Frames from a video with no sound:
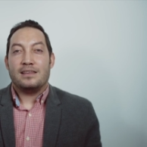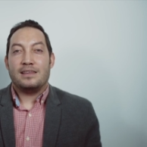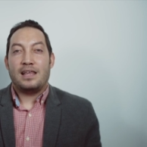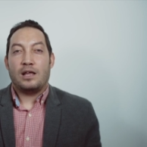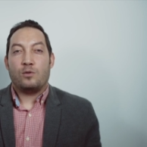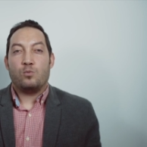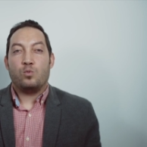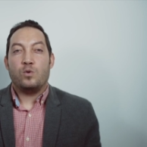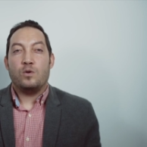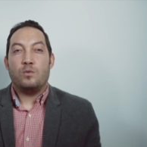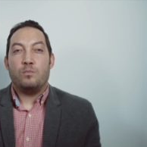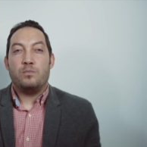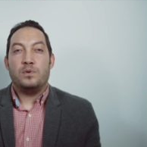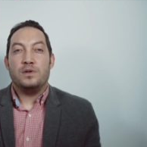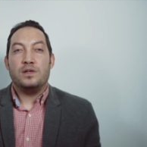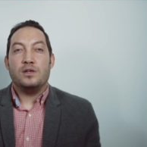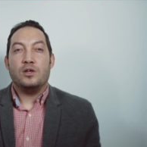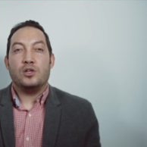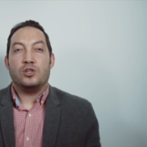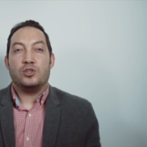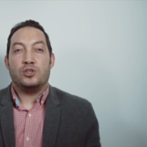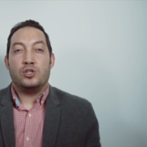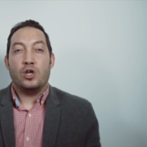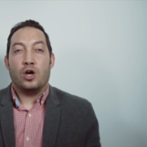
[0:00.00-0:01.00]
that will
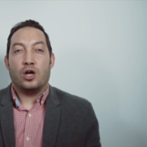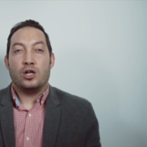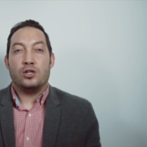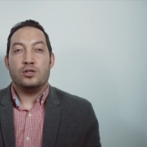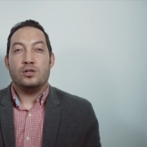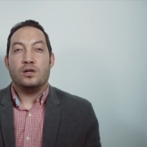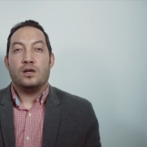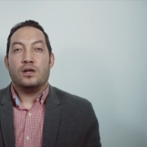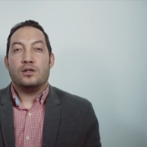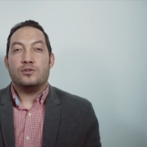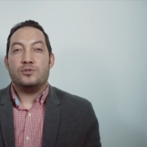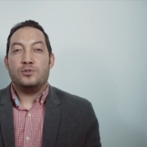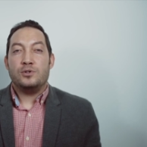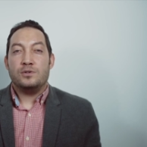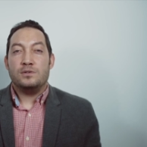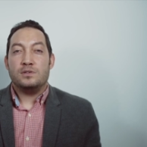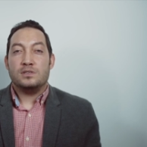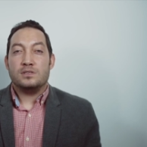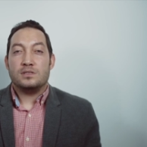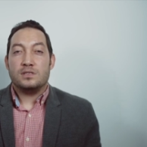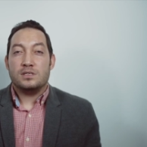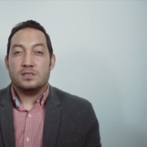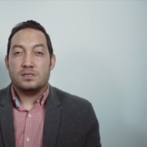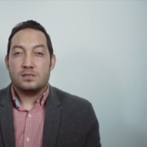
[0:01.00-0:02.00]
be done
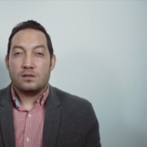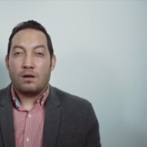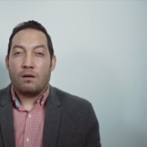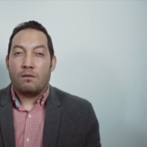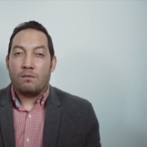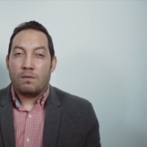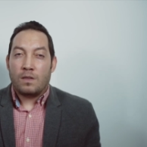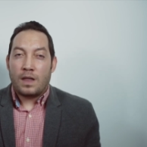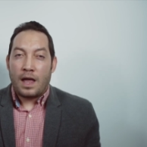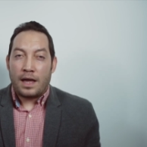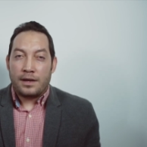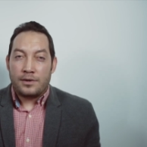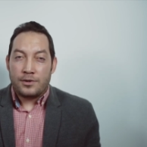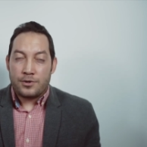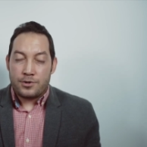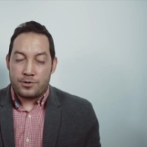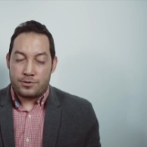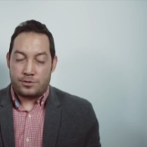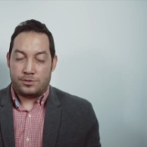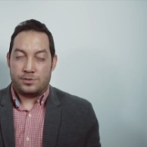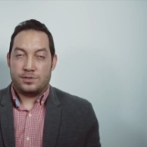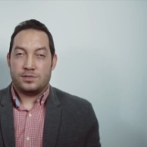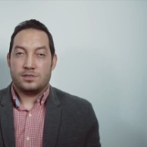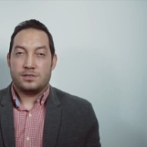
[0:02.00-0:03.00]
during this online
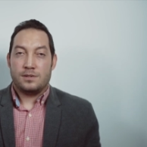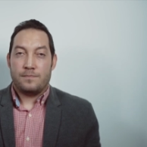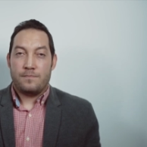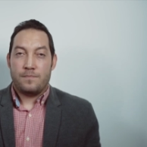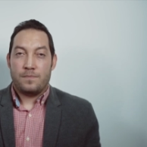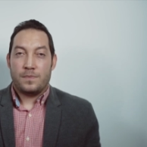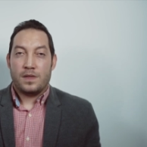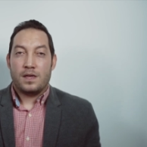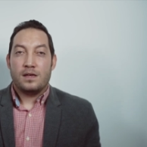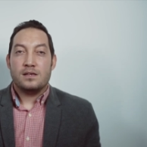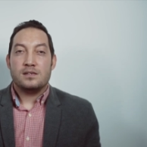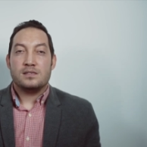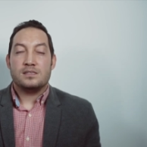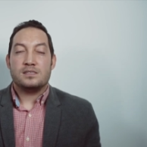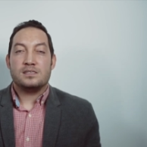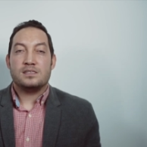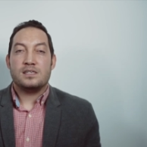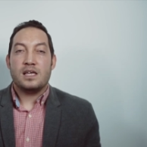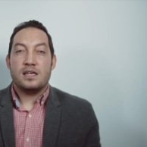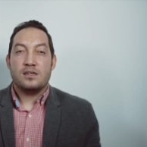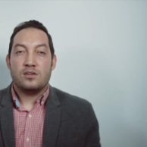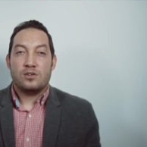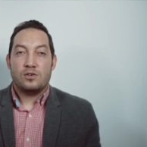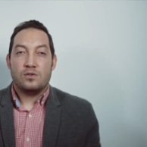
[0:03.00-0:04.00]
course.
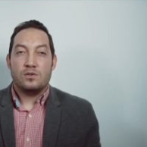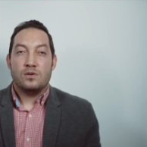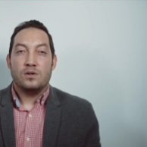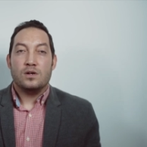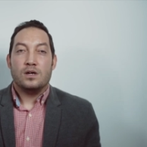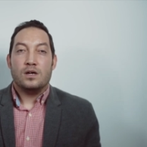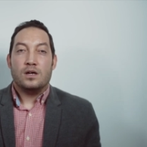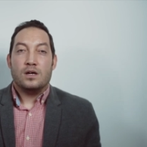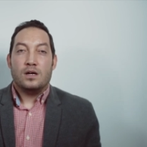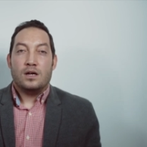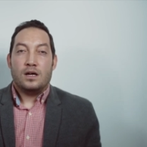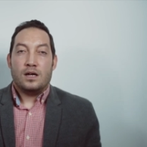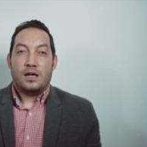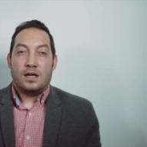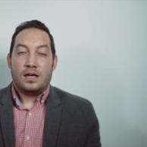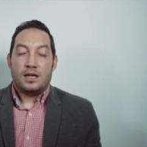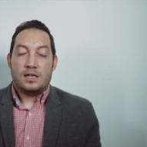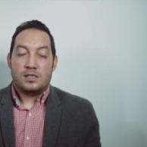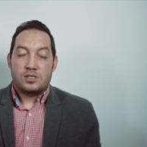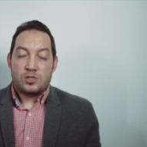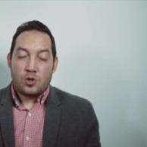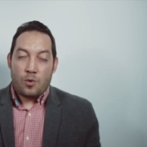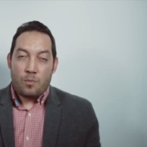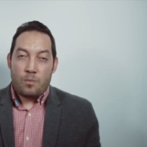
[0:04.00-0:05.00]
Thank you uh,
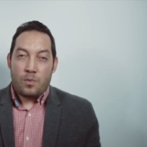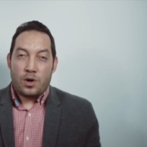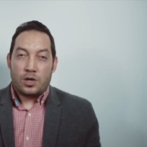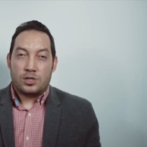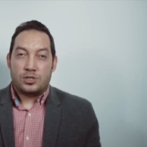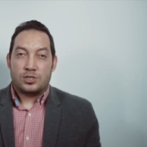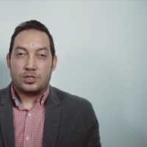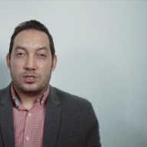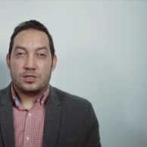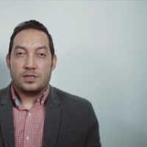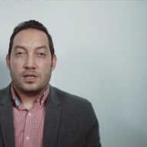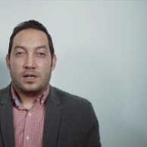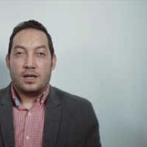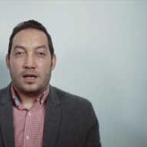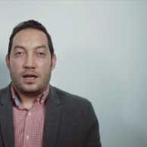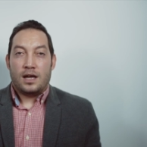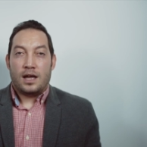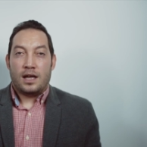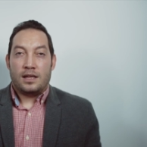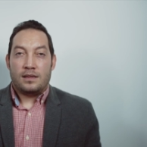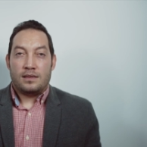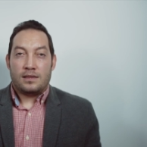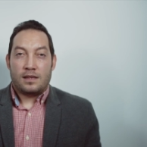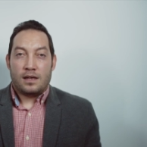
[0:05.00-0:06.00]
so much
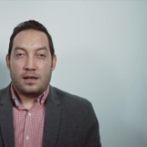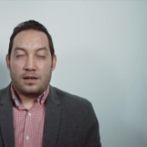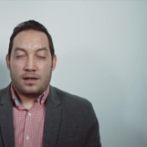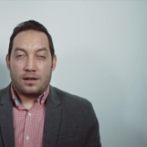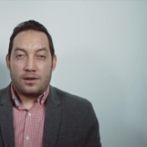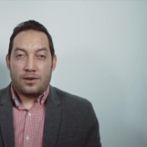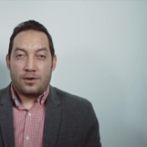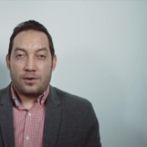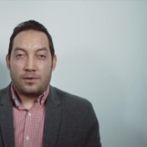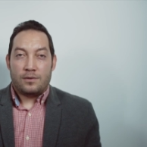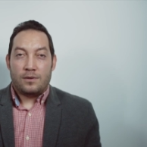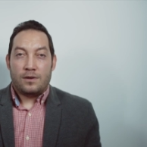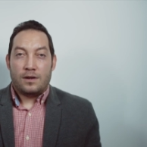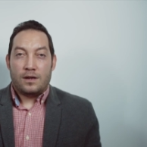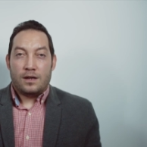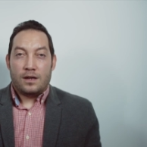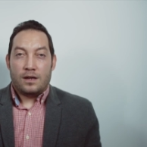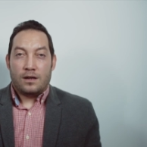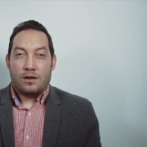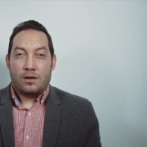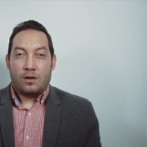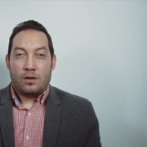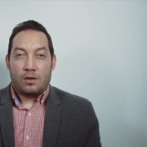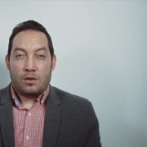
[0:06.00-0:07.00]
and take care
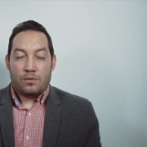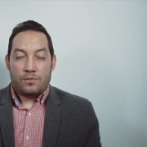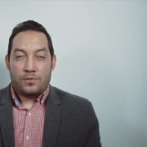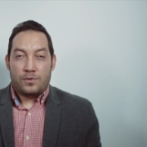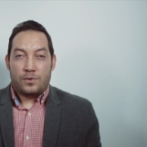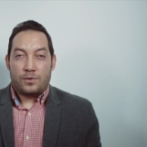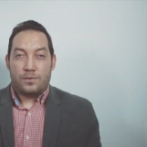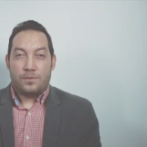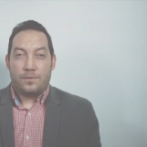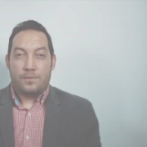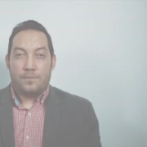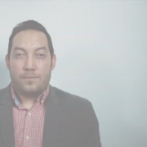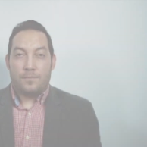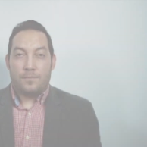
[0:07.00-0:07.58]
all of you.